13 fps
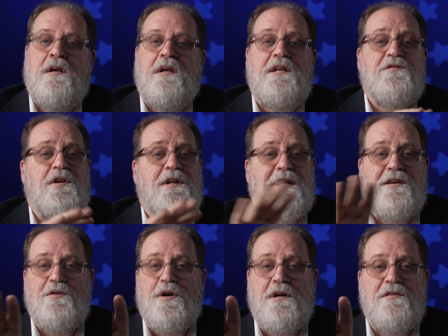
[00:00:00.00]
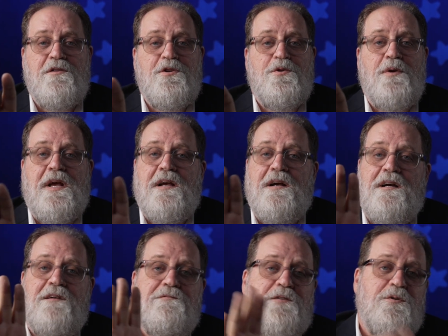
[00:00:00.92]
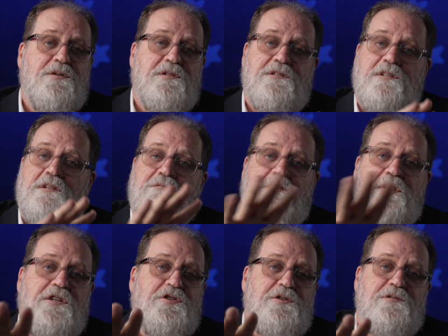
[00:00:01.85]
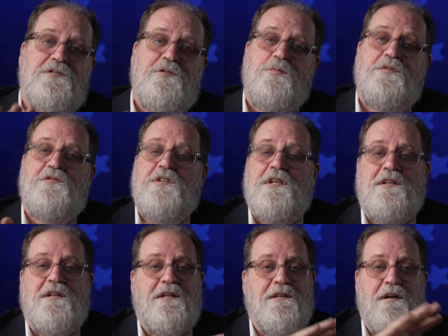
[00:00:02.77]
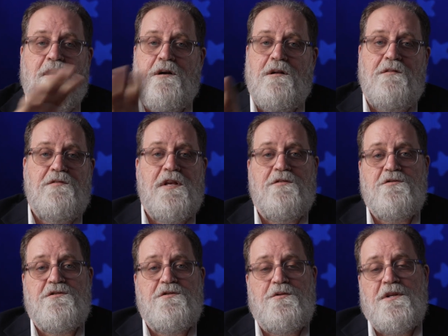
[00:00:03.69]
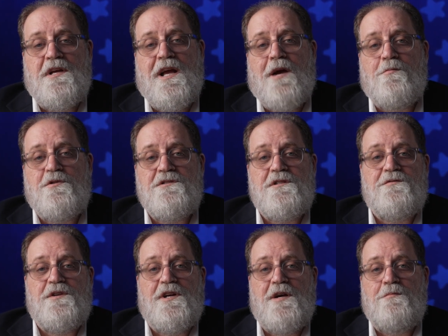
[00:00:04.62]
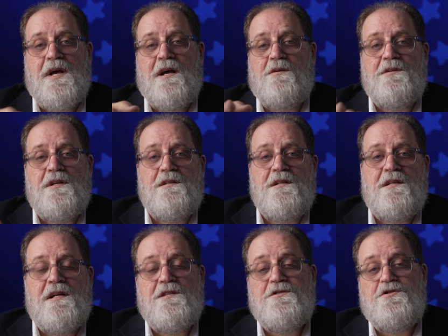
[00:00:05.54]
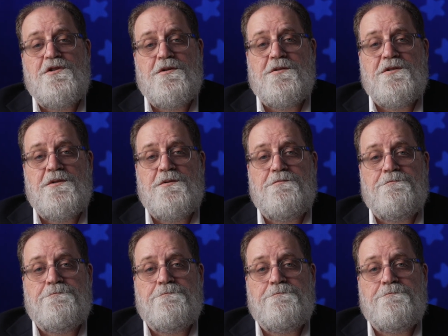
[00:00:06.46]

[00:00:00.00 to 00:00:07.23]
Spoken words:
It's going to have all the new AI focusing features that we've seen in all the other Sony cameras that have come out in the last year or two.